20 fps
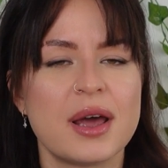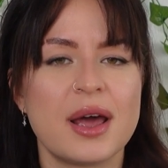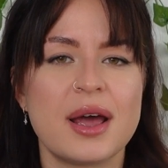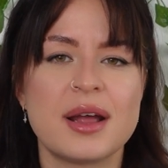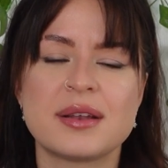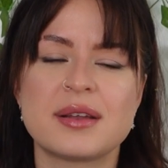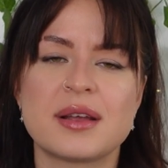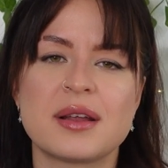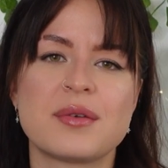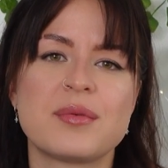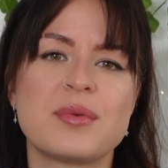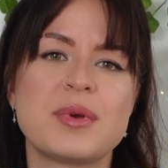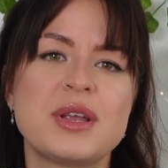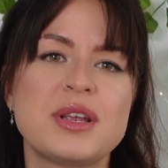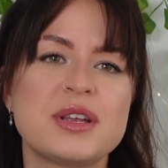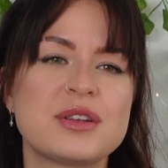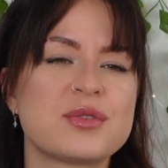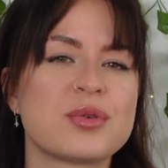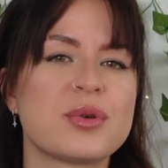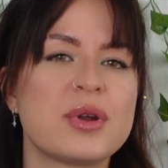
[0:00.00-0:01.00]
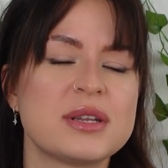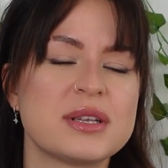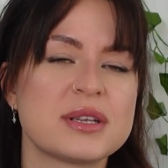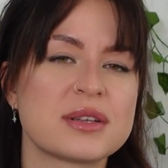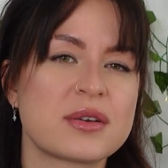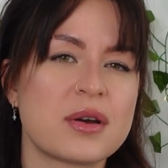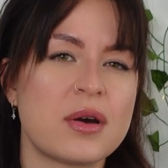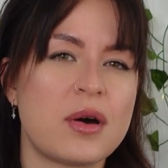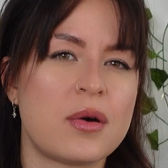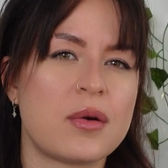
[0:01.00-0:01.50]
and then we need to let it
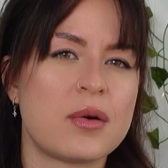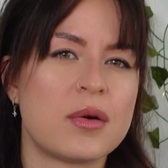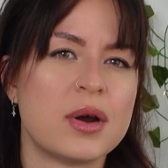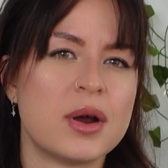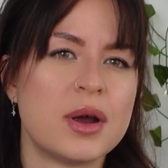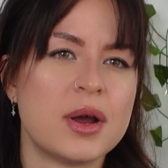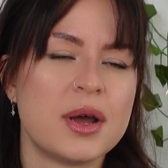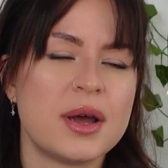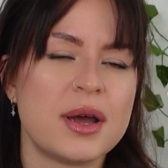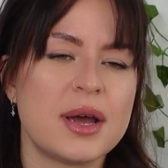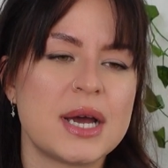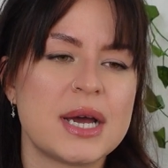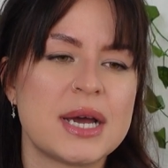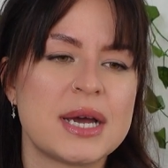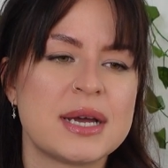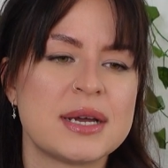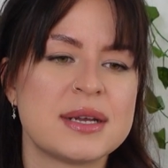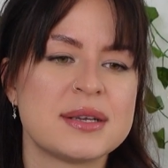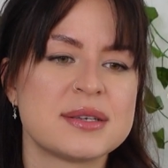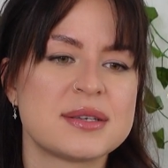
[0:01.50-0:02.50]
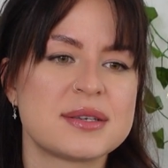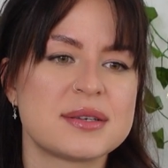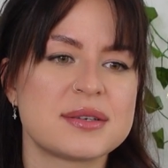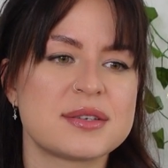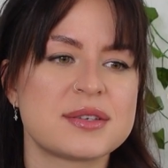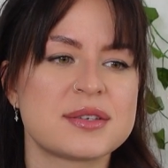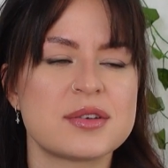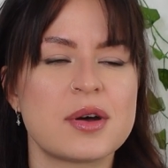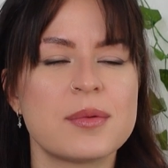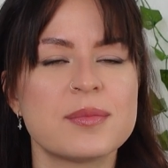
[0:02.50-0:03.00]
go. And
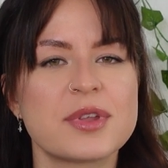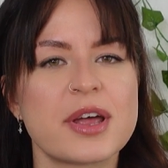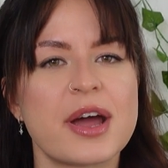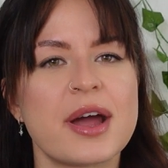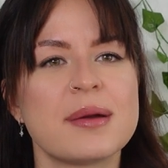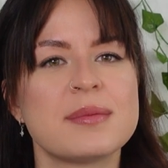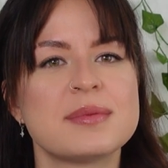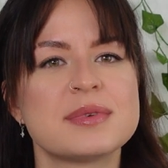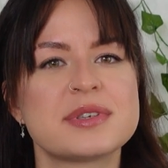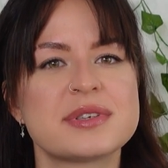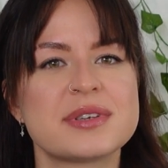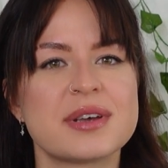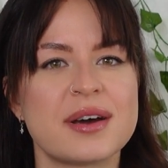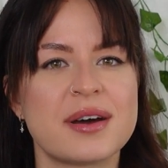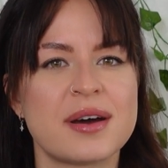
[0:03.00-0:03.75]
sometimes